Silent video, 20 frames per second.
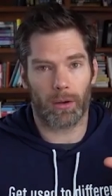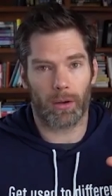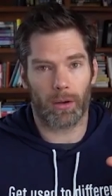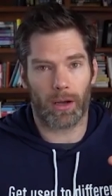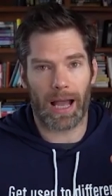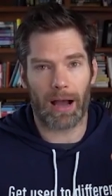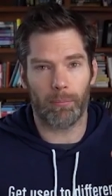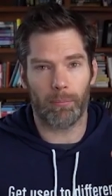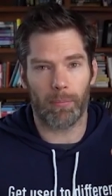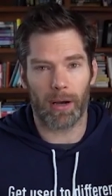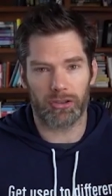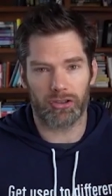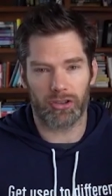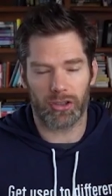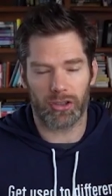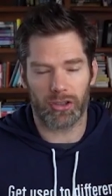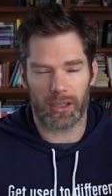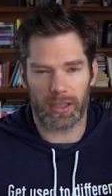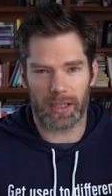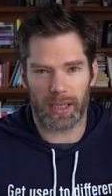How much
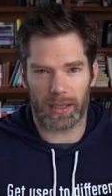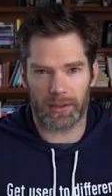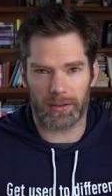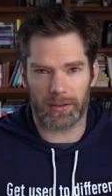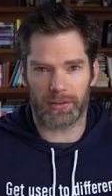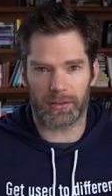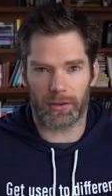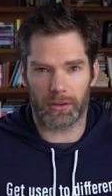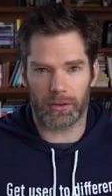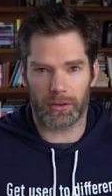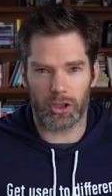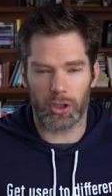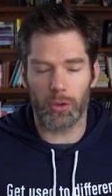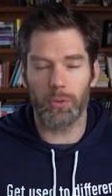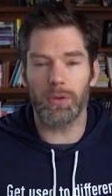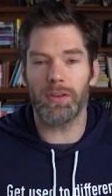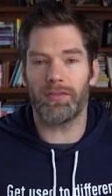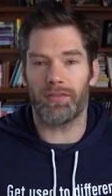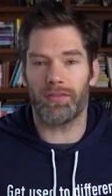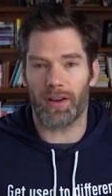it has
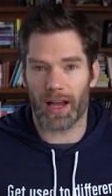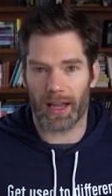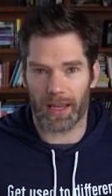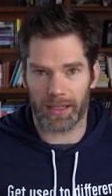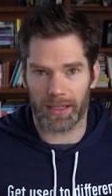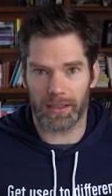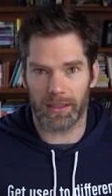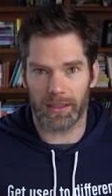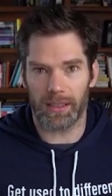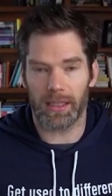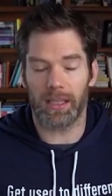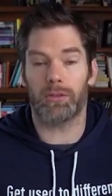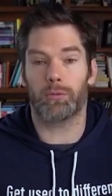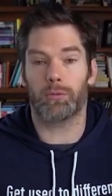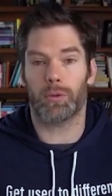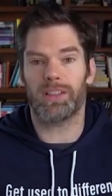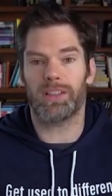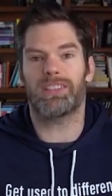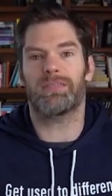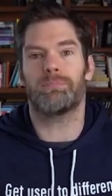unified in
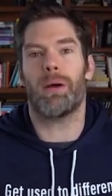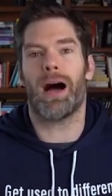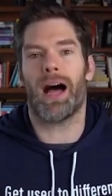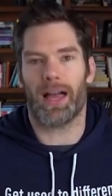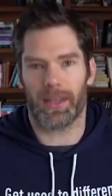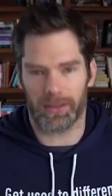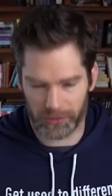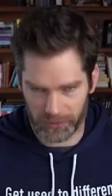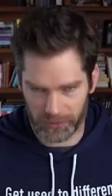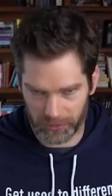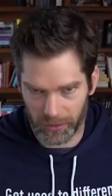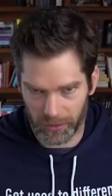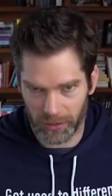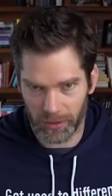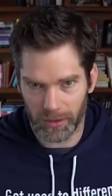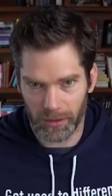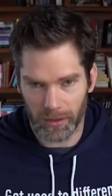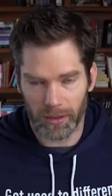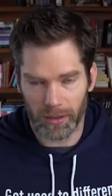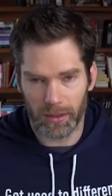response
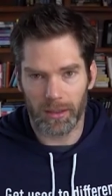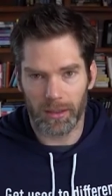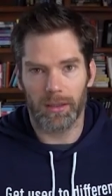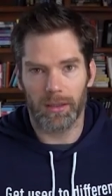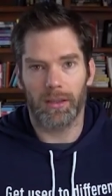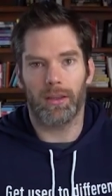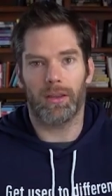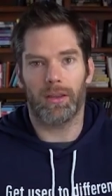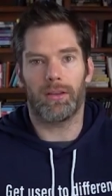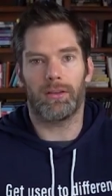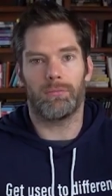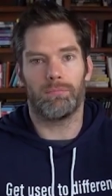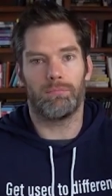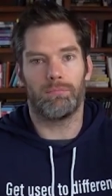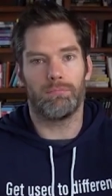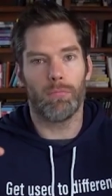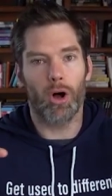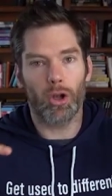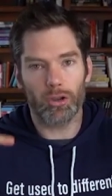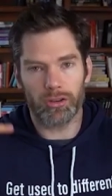
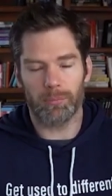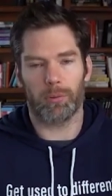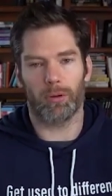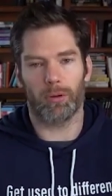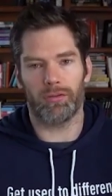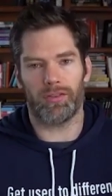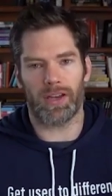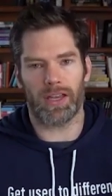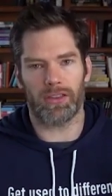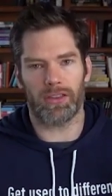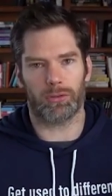multiple faith